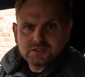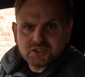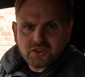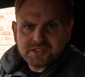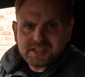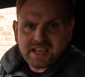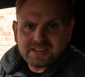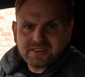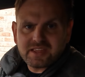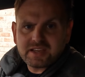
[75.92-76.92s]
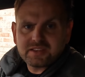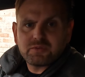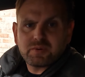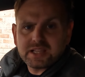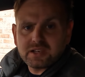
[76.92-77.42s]
So the second thing that
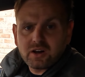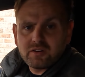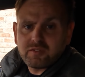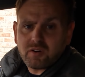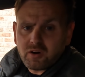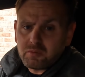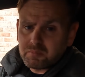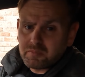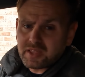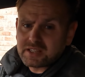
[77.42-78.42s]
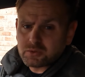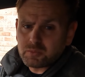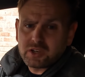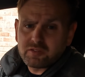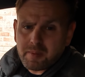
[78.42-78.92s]
we love, or things that
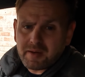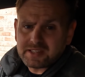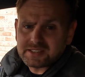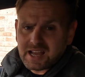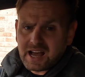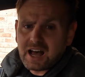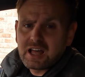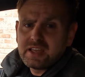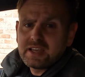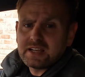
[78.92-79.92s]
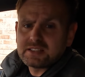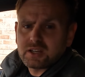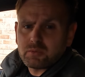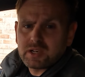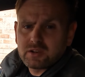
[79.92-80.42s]
we love about this car, is
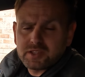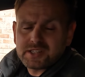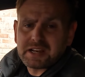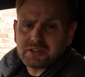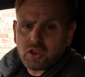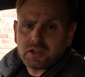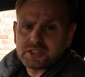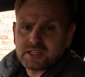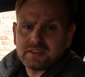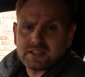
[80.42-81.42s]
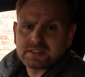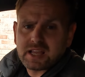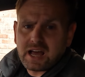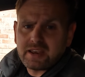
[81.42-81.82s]
that we love the technology in this car.